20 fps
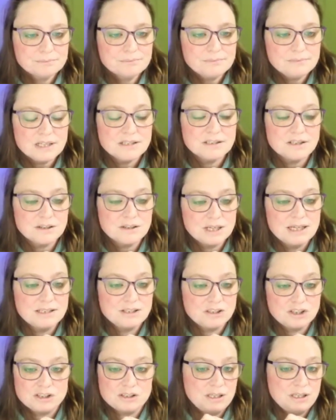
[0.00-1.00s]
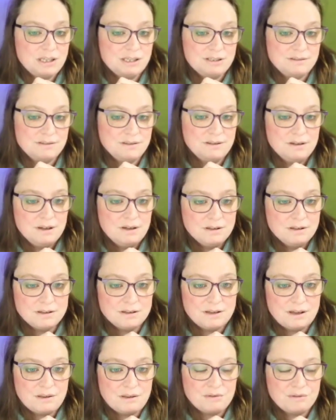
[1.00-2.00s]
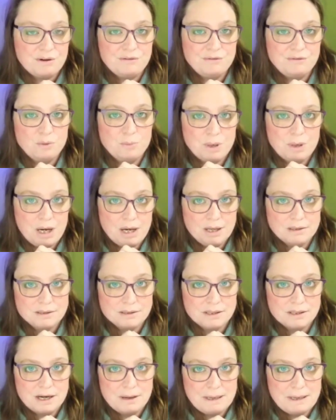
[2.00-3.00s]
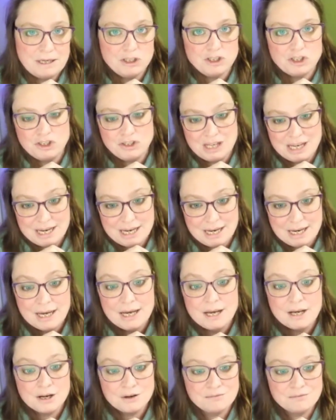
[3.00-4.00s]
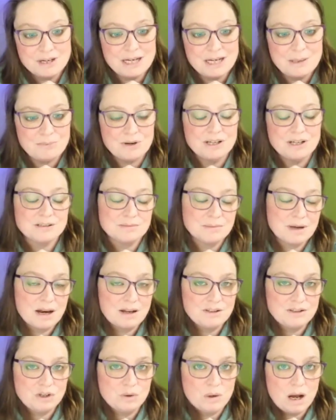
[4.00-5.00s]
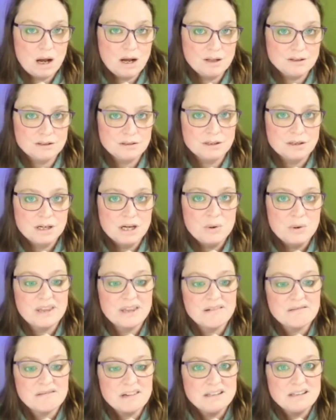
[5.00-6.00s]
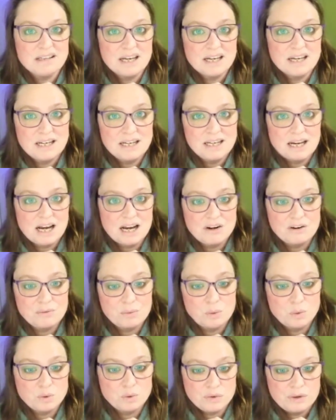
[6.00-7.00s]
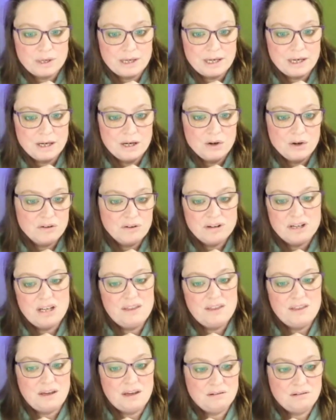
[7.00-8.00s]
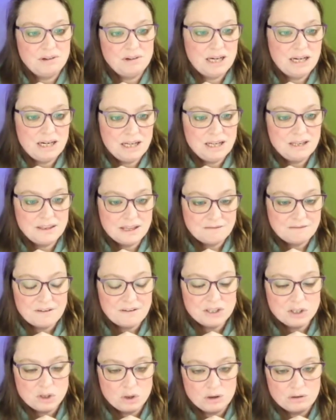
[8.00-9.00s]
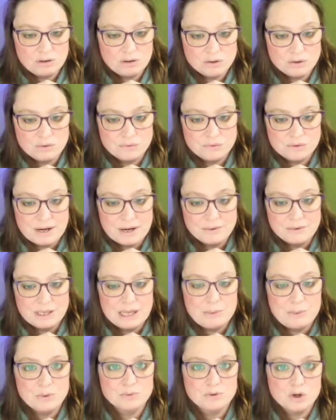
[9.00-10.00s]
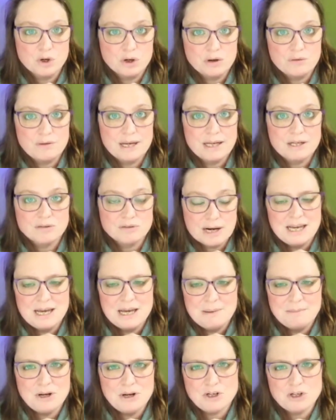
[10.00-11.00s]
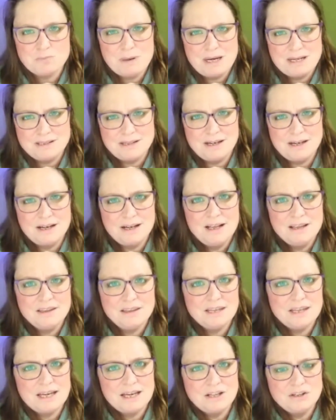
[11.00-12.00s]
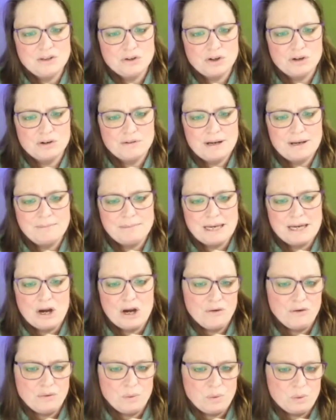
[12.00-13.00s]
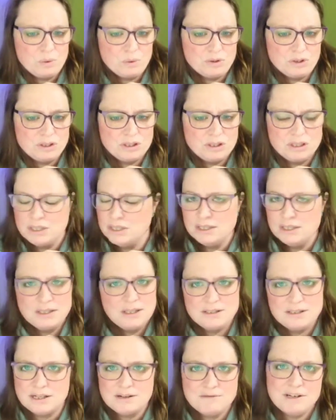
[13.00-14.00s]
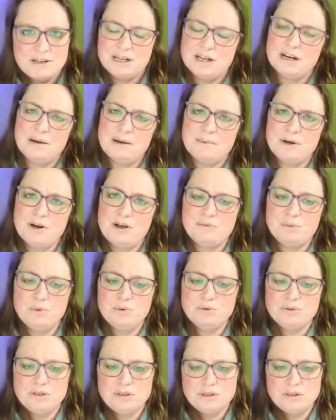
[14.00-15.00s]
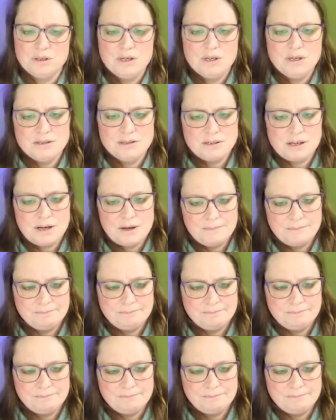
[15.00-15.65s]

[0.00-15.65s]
So these just these so three or four plants that I mentioned there can really bring some colour to your garden without needing any kind of watering or anything, really. They're very tolerant of drought and they will tolerate drought much better than they can tolerate being overwatered. So they really don't like being overwatered. So